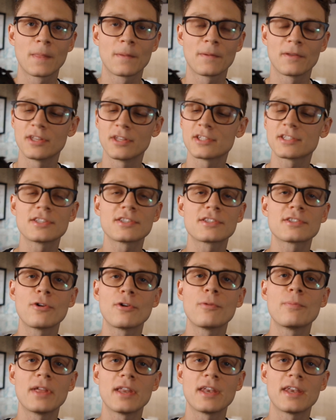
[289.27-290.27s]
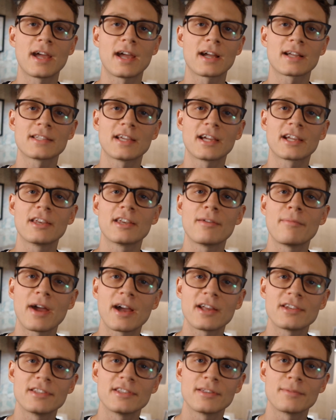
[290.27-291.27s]
This is so Pentax. I can
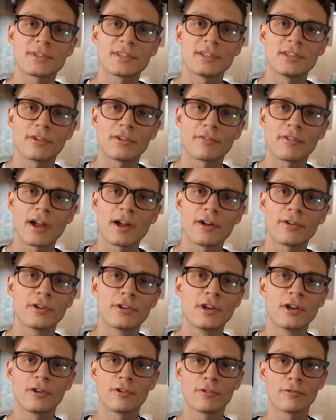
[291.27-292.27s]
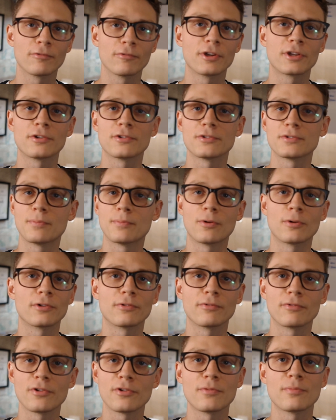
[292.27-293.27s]
imagine them sitting around Rico's
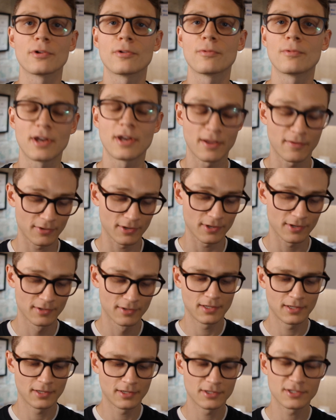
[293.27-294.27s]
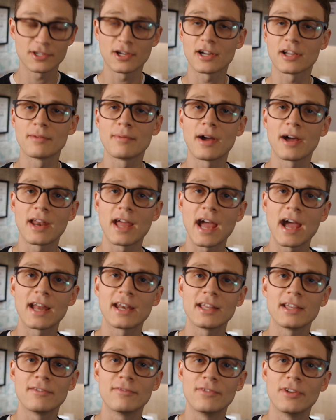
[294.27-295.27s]
boardroom or whatever, talking about
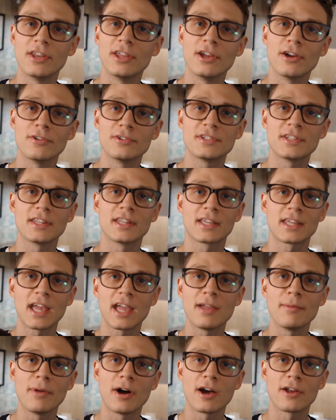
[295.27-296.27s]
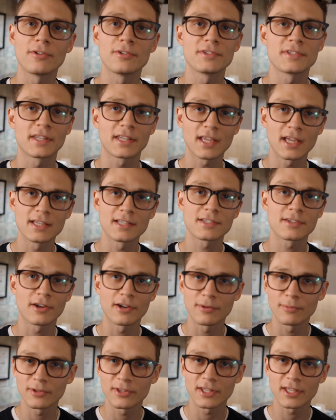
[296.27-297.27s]
adding video to the K models,
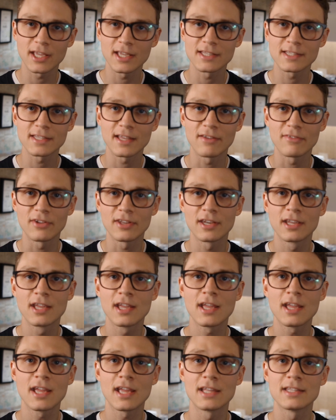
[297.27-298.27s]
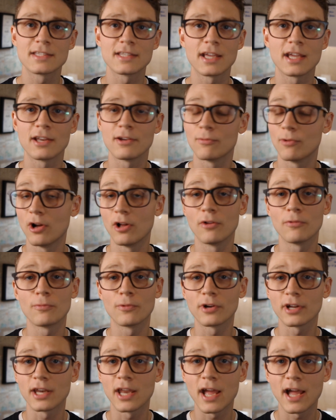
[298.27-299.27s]
starting with the K7, and said, well, if
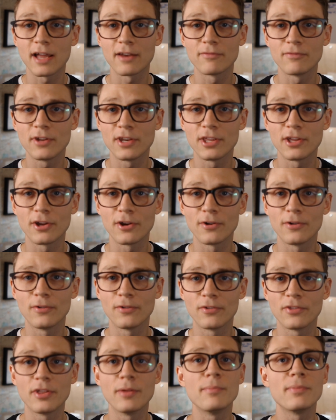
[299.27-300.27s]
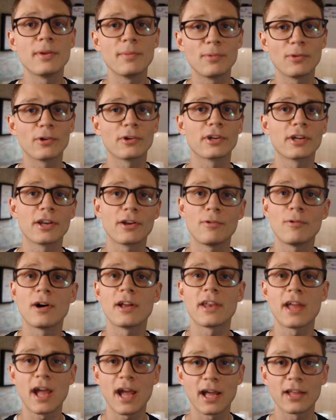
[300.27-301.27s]
we're going to add video, then people are going to want
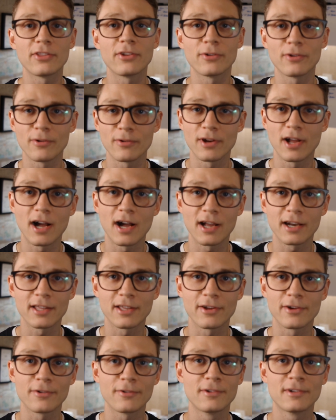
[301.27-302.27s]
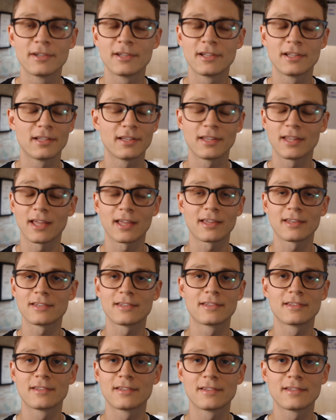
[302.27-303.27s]
to add their own audio. Like,
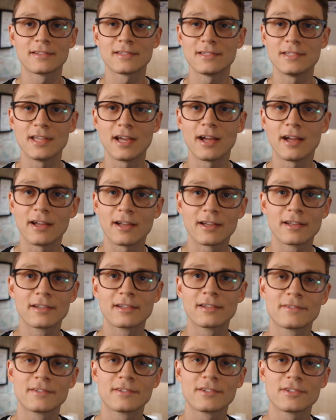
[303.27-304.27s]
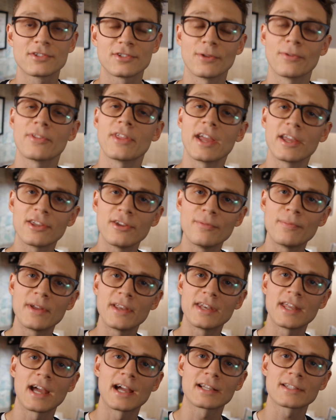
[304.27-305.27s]
duh. So thank you,
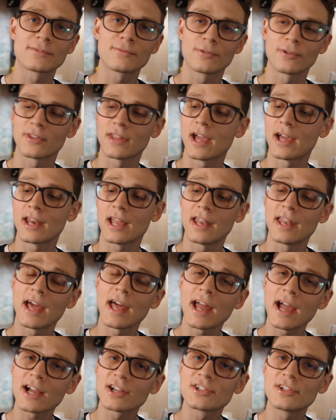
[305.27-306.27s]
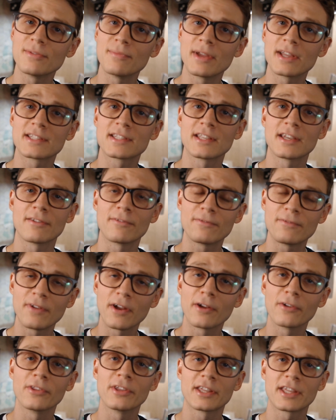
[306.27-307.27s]
Pentax, for that. And that actually makes it a
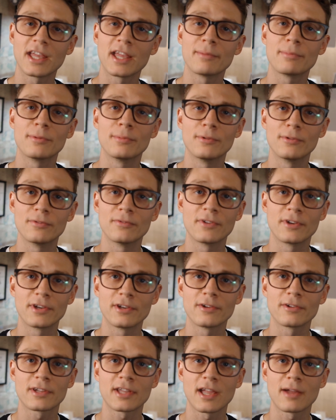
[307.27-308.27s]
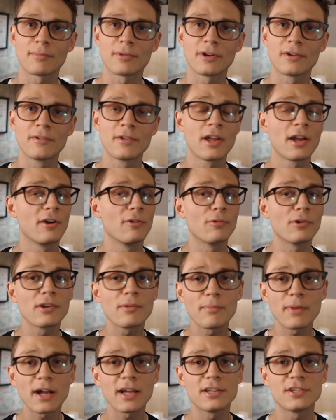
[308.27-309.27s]
fairly capable video camera. I
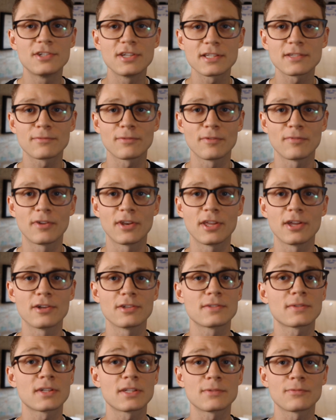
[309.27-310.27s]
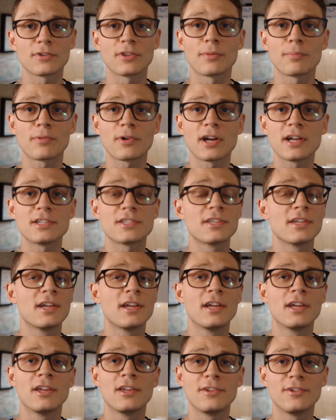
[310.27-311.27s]
wouldn't buy it just for videos, because for the price,
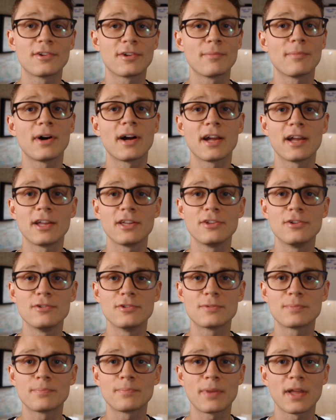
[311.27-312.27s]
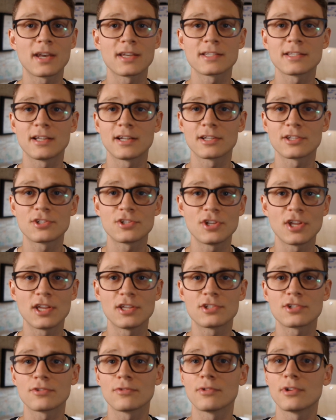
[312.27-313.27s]
you can buy a used Panasonic's
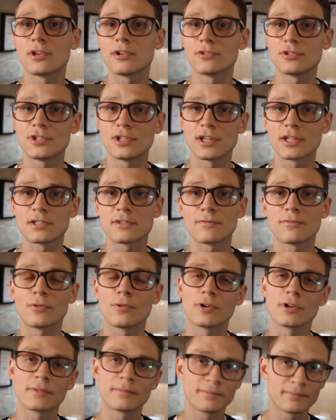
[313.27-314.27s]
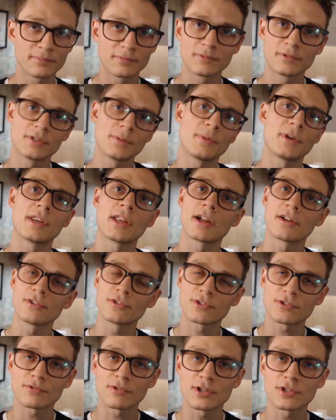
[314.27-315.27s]
GH3 or GH4, depending how you
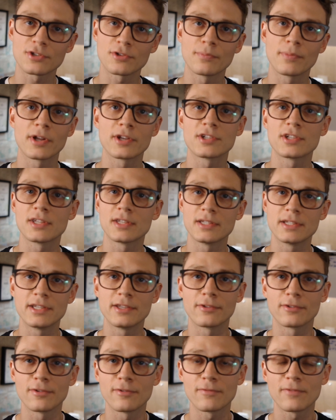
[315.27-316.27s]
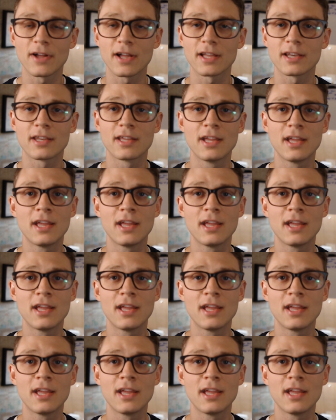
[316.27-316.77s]
stretch your budget and deal you find.